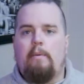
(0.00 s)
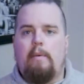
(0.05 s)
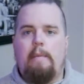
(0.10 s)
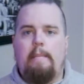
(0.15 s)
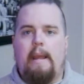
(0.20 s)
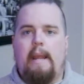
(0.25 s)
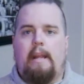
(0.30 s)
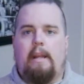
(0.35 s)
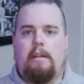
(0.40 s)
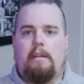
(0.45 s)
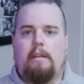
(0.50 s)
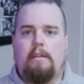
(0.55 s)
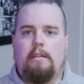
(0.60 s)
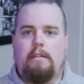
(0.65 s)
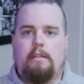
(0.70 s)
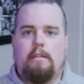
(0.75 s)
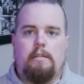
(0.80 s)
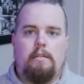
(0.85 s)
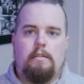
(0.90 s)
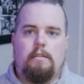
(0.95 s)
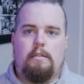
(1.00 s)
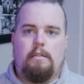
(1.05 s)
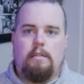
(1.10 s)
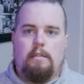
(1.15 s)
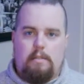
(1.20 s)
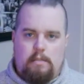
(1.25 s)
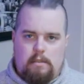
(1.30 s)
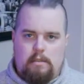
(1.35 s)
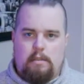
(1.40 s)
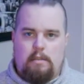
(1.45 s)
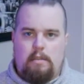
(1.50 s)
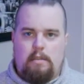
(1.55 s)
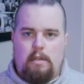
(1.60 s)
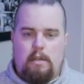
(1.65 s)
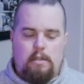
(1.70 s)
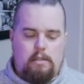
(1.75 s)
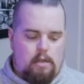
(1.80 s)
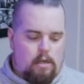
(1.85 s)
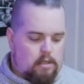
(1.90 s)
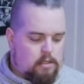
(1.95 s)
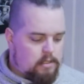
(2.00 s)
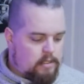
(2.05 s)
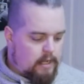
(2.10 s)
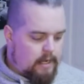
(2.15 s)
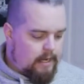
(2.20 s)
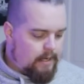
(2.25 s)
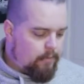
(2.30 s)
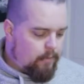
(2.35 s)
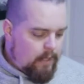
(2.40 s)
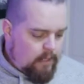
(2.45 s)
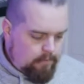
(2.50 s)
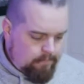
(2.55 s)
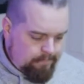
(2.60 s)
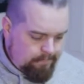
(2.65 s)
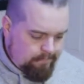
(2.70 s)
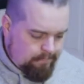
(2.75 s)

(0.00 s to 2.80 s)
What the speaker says: we make a Dark Side? Well,